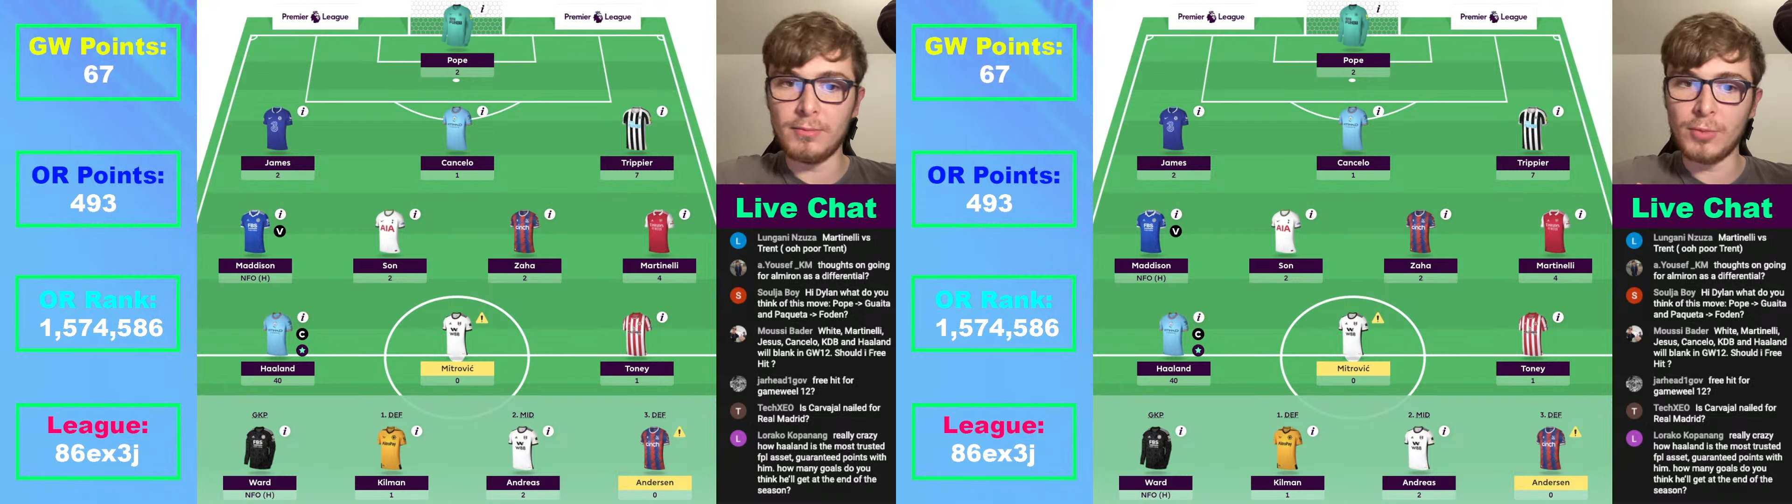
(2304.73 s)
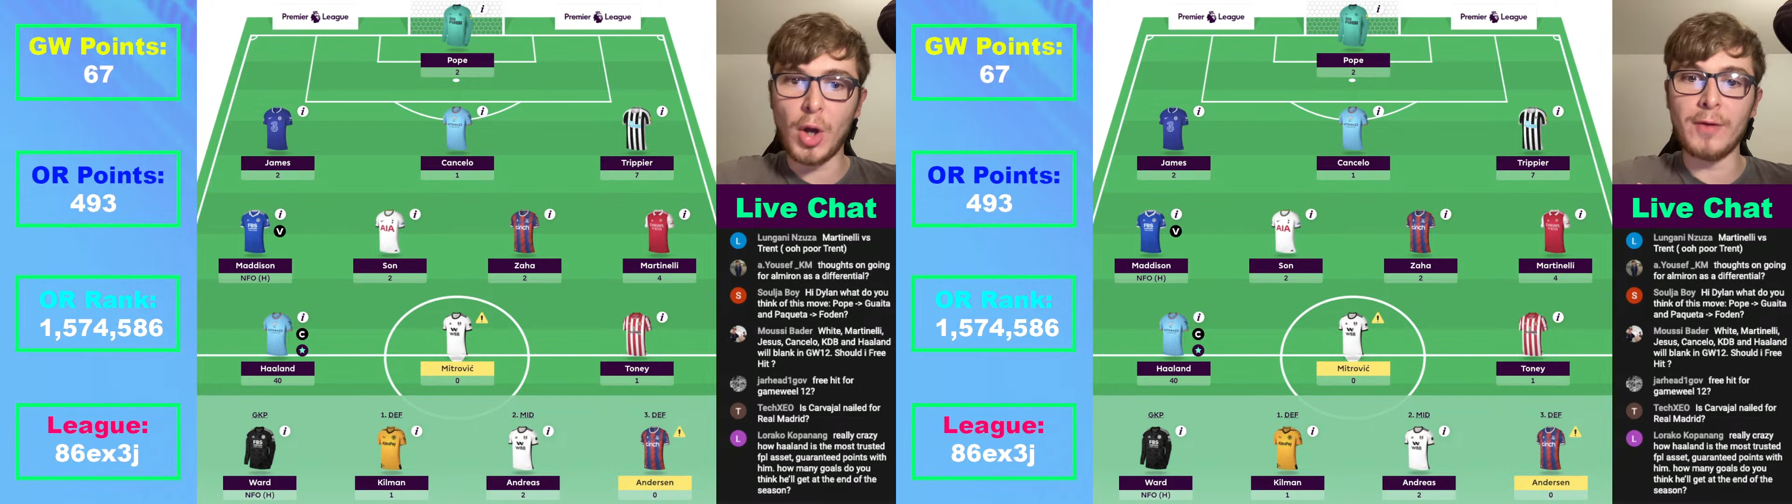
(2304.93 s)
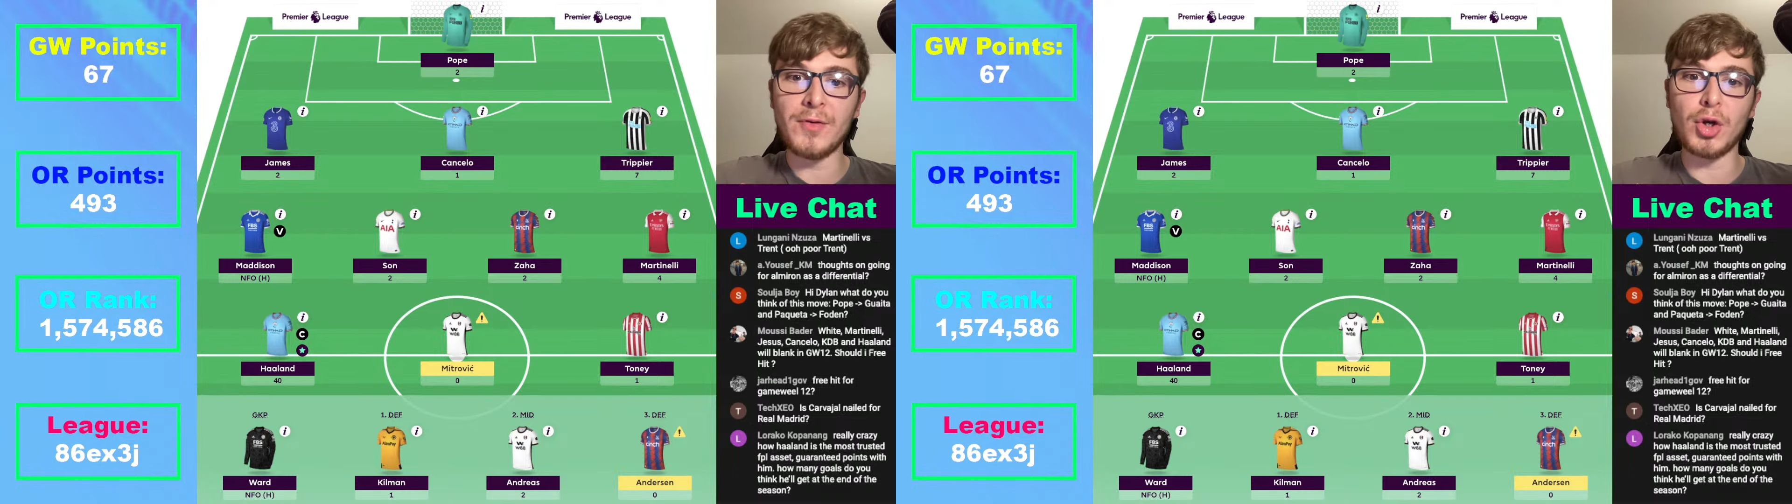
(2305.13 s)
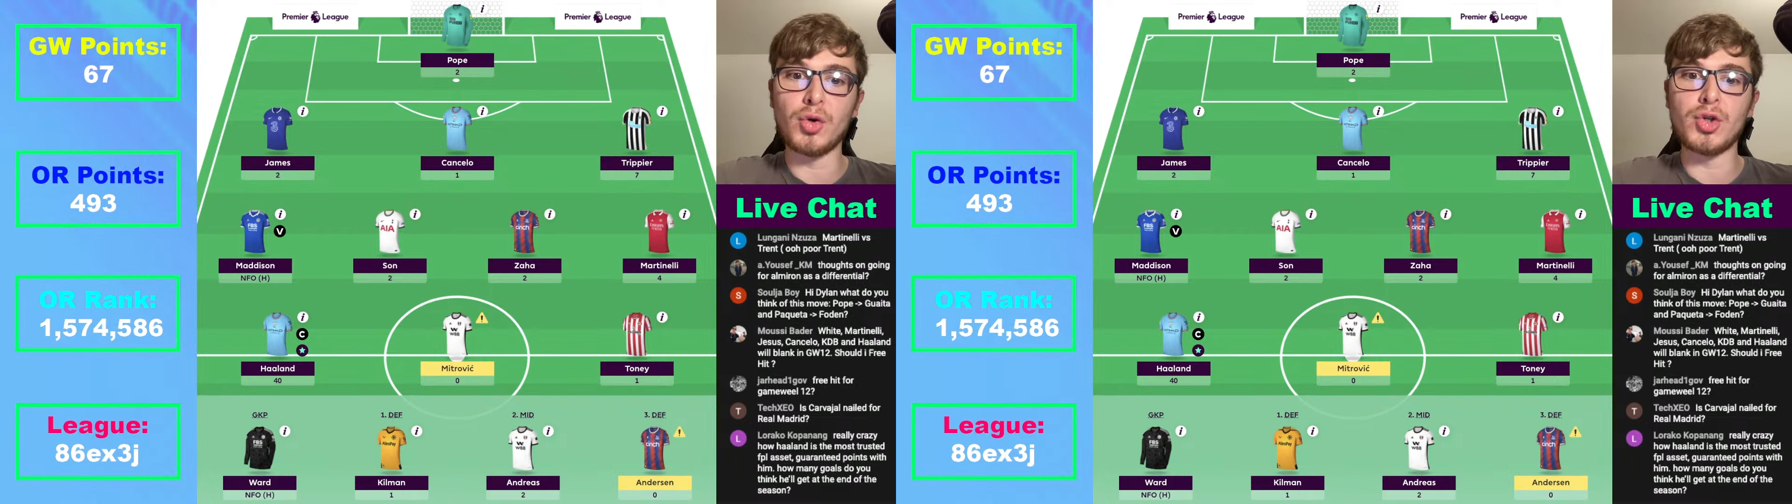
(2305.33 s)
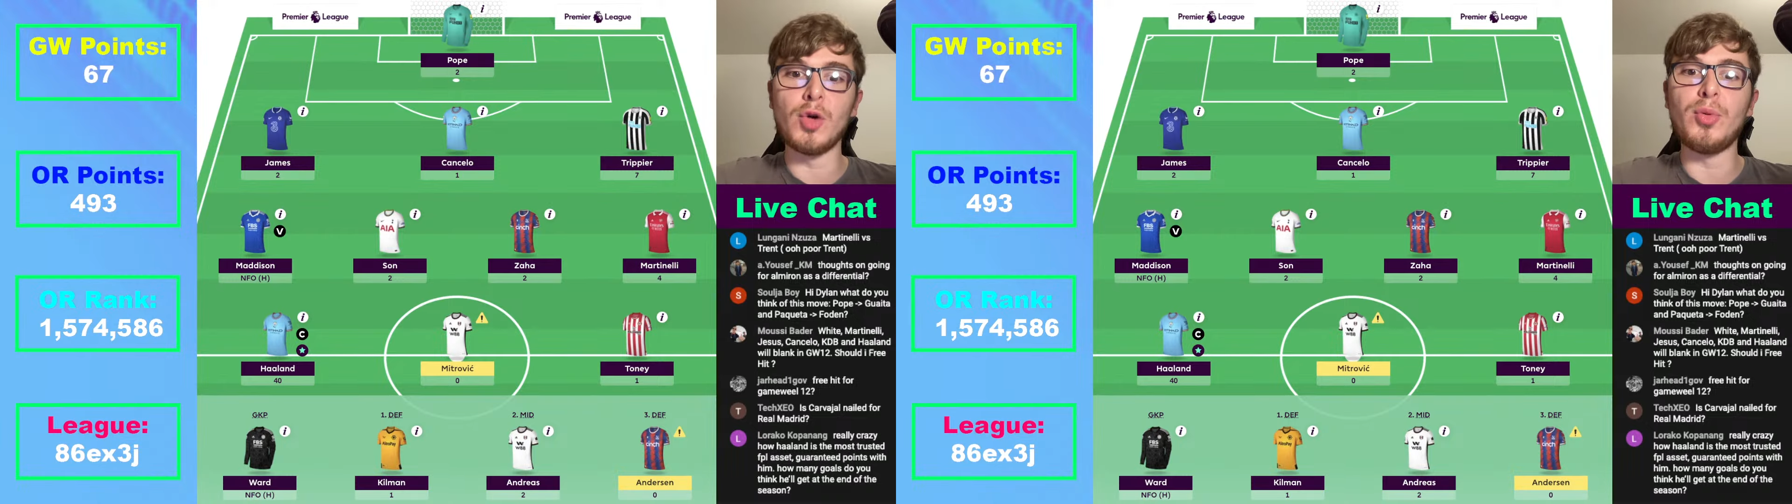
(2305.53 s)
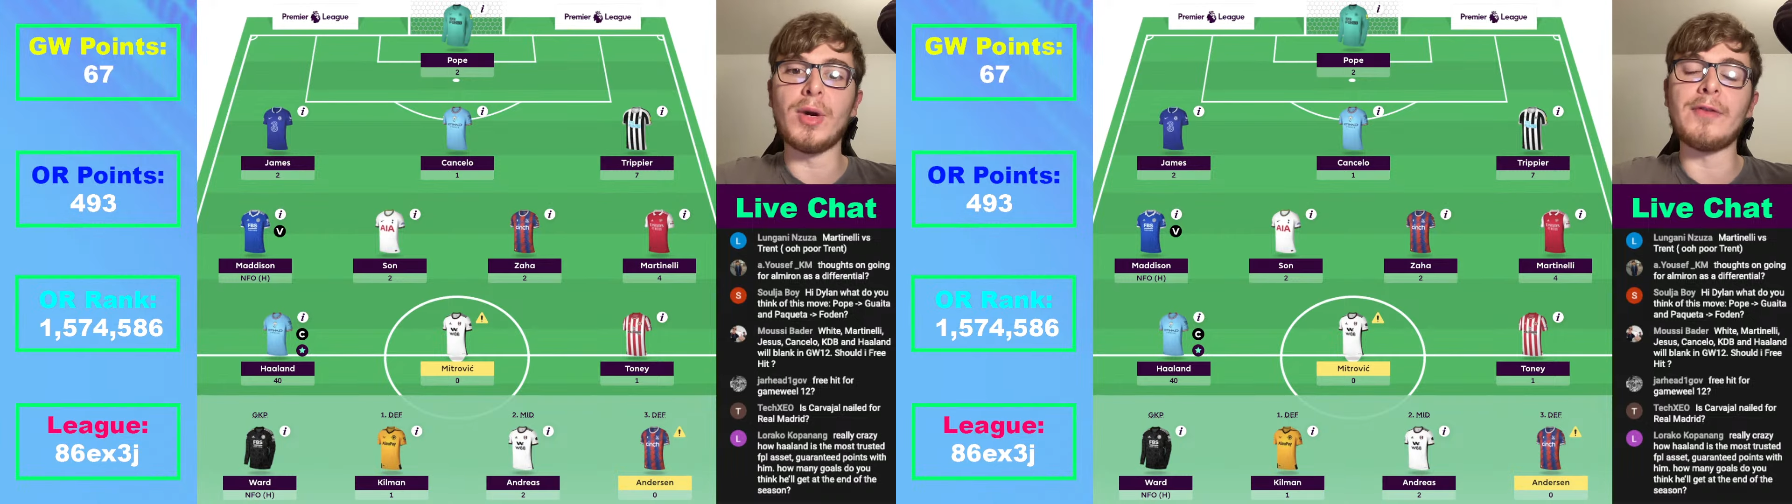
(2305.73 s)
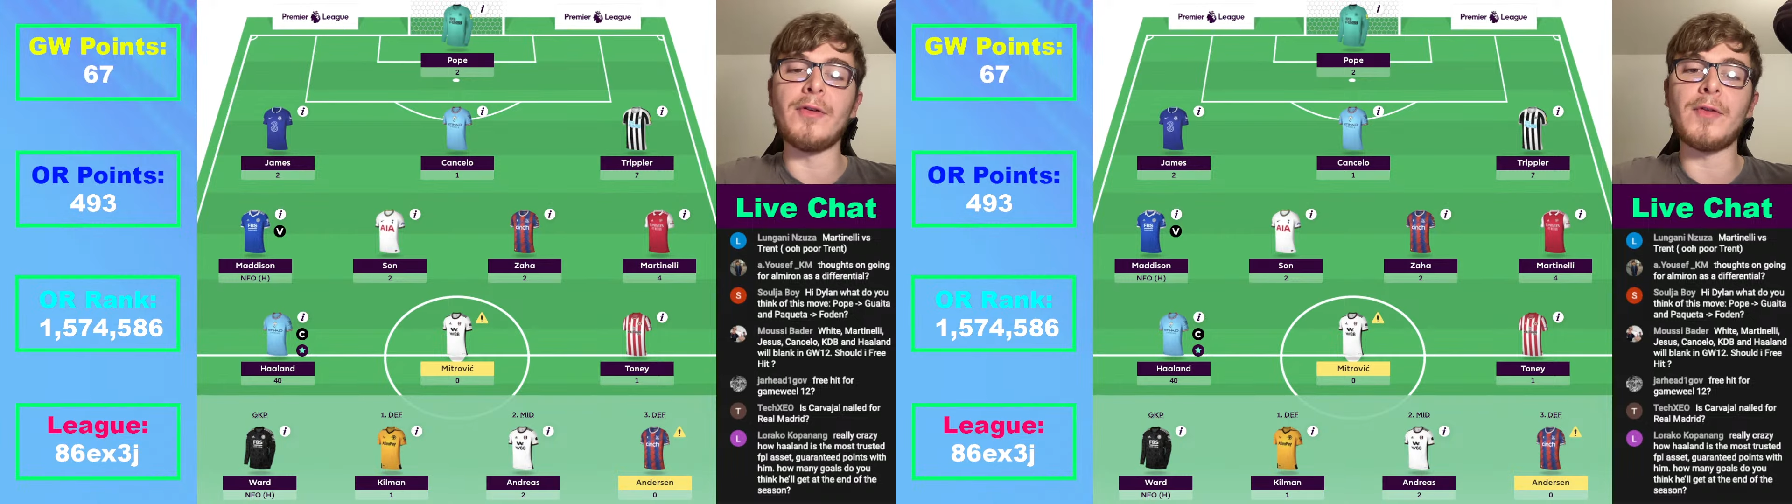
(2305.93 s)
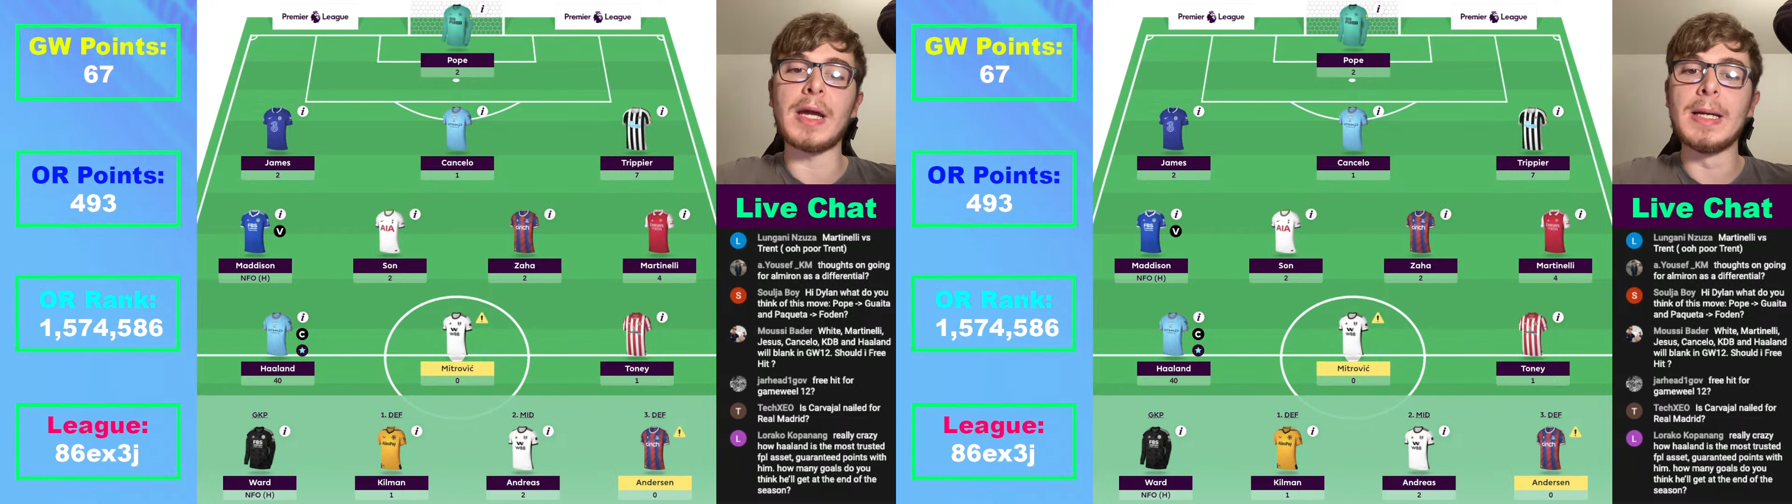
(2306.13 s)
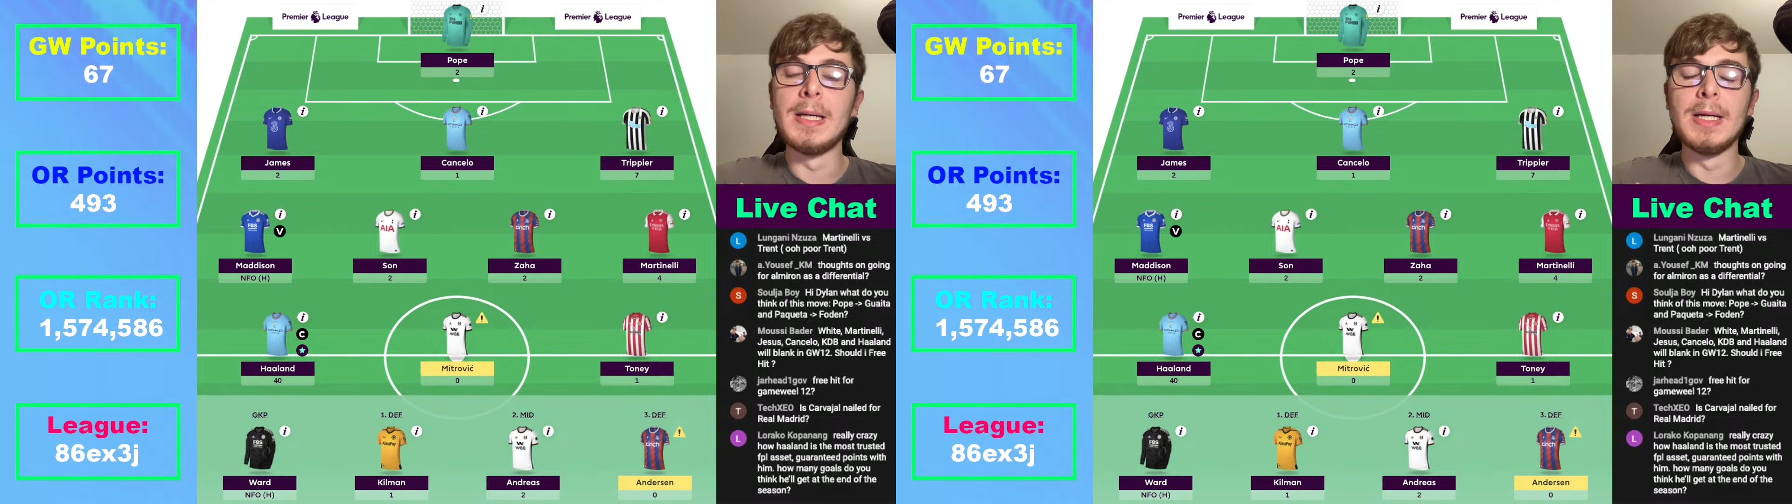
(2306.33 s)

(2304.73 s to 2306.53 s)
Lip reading: going for the quadruple and everything.